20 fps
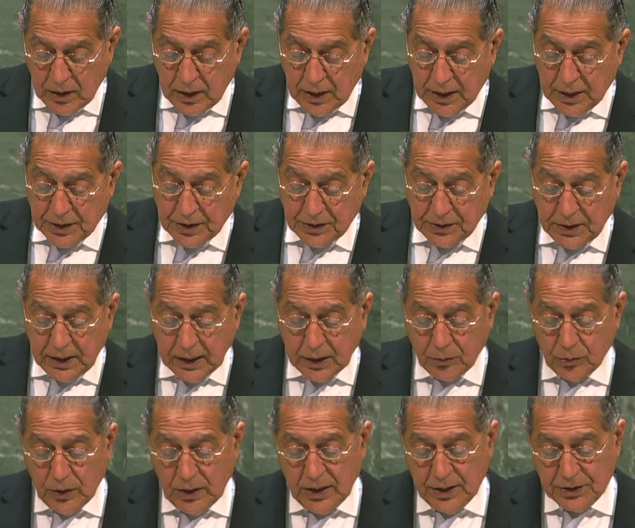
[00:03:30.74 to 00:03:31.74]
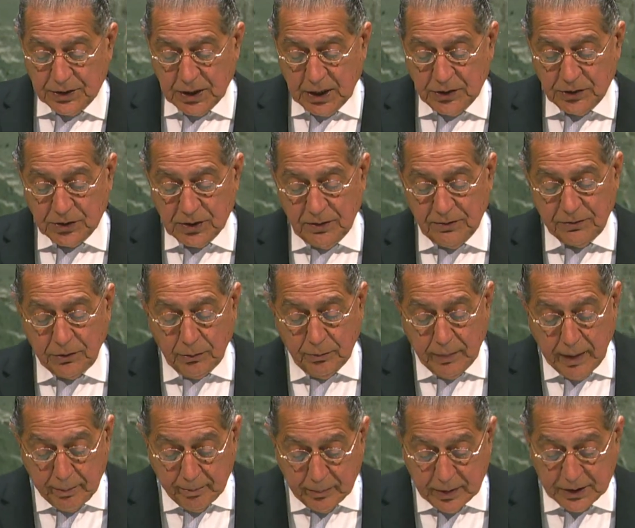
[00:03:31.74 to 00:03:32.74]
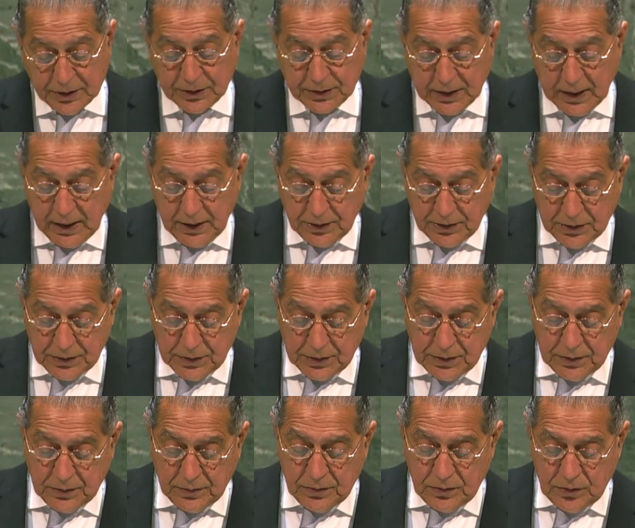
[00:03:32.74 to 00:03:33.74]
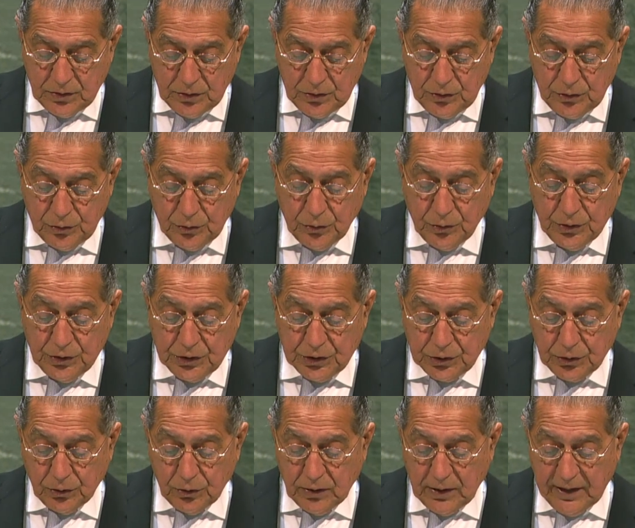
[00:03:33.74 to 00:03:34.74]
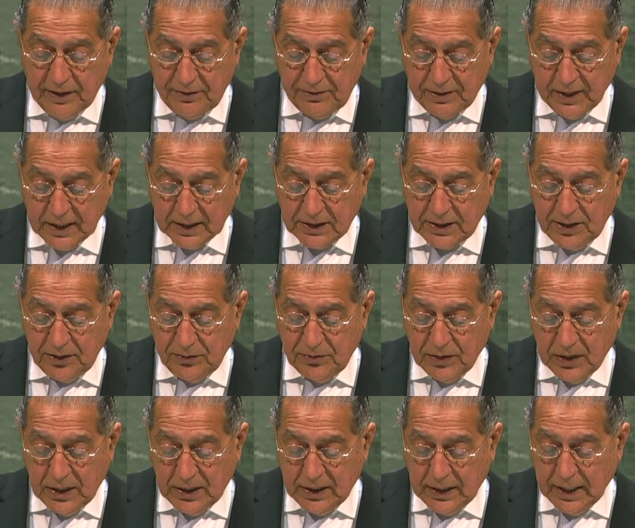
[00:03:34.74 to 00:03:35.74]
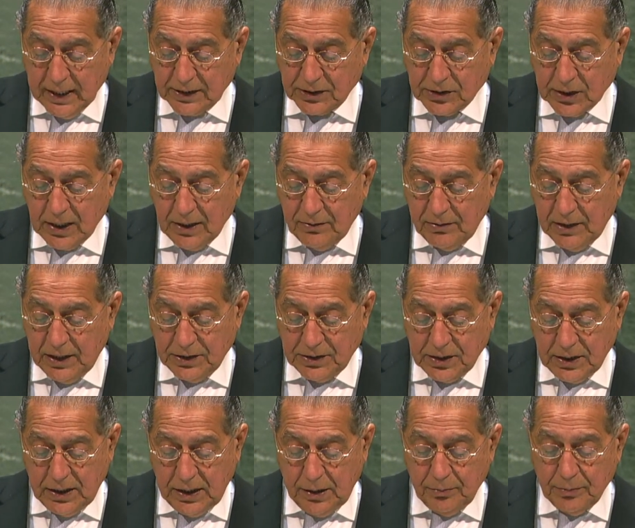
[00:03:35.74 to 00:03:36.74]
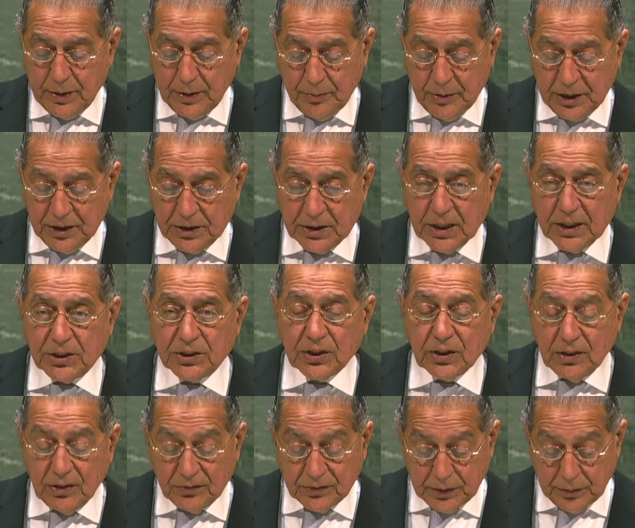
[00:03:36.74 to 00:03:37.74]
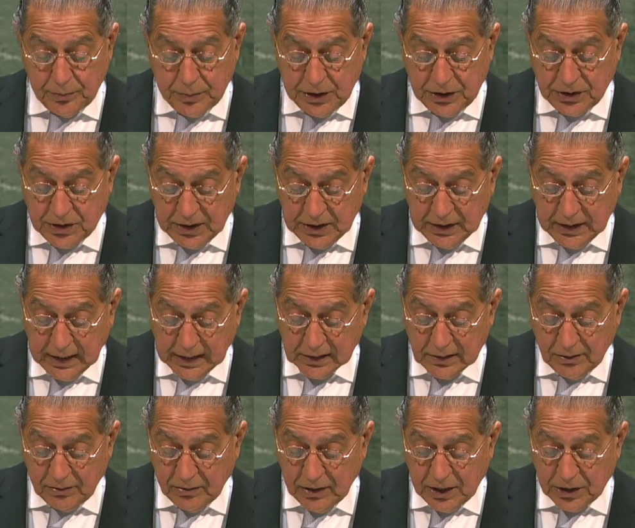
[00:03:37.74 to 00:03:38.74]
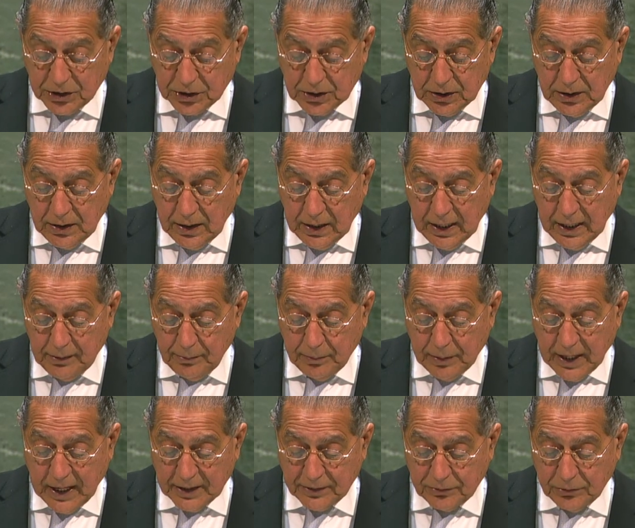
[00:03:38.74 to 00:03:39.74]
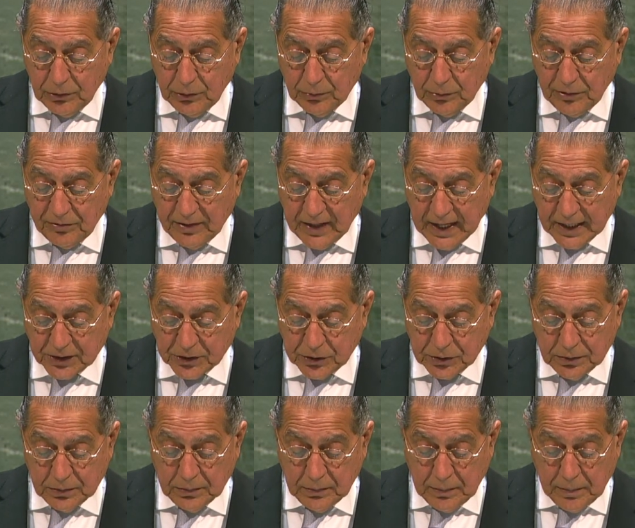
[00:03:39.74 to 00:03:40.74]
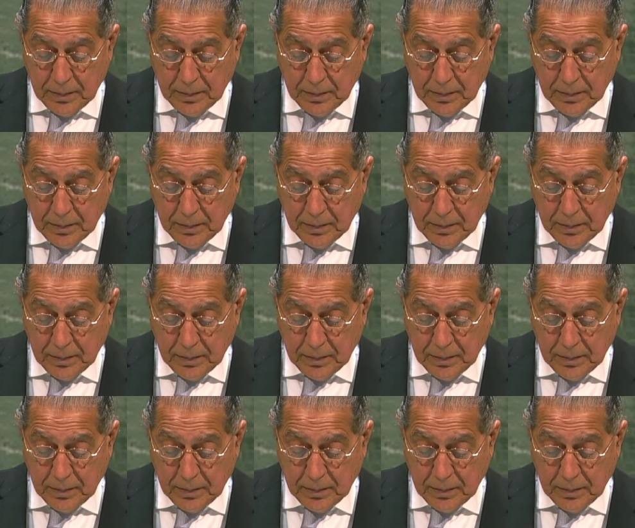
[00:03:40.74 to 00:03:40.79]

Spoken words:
It is equally essential for member states to ensure effective and accelerated implementation of the Beijing Declaration and Platform of Action